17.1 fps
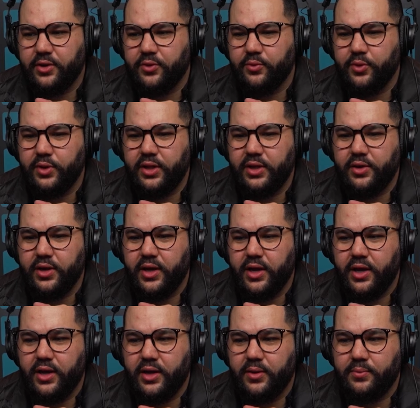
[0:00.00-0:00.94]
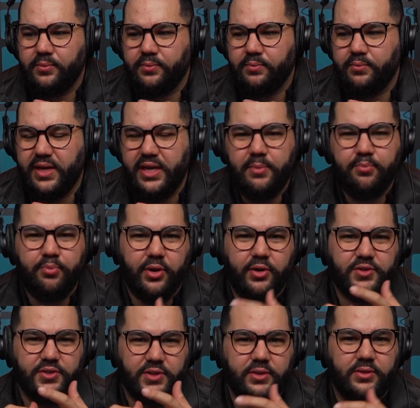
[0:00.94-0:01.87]
really mean
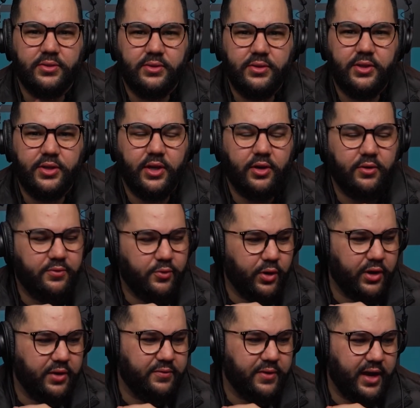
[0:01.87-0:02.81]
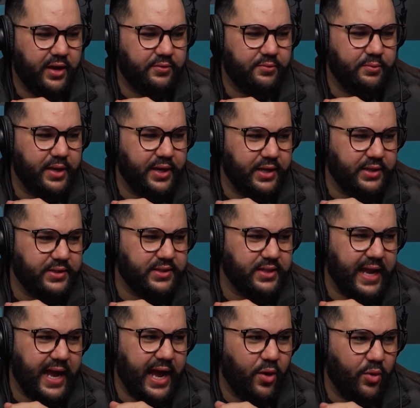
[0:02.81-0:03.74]
person, 45 minutes,
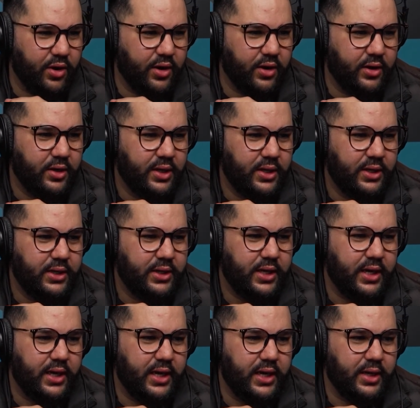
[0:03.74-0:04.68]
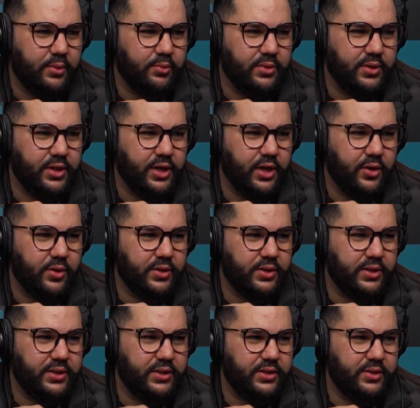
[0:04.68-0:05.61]
an hour.
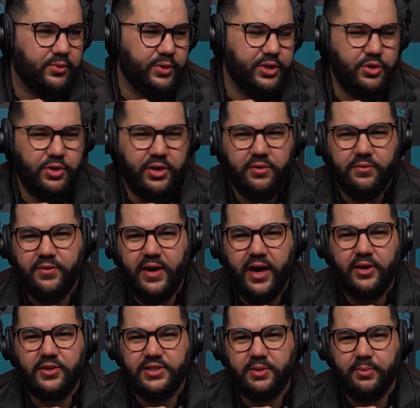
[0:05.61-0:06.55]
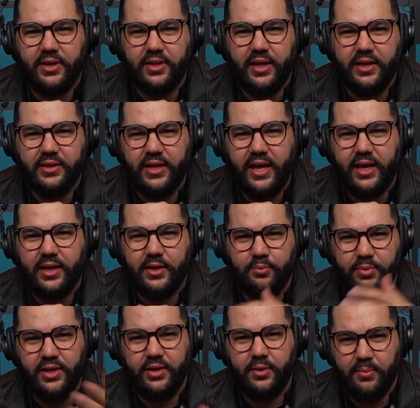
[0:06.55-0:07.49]
When you can fire somebody like that and
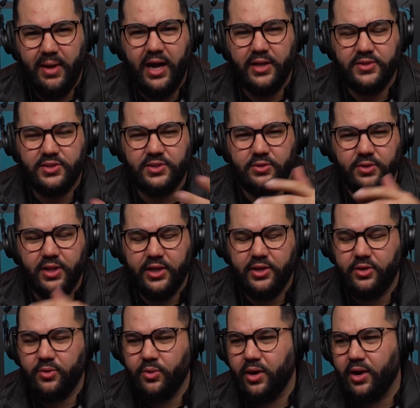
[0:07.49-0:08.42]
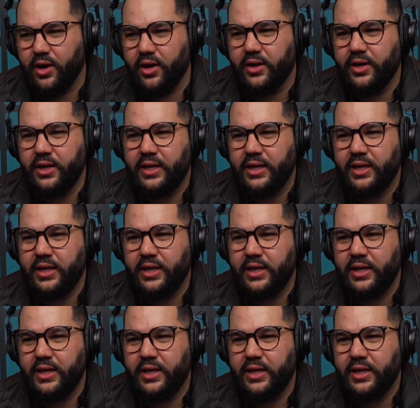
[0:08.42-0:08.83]
be a monster like you are,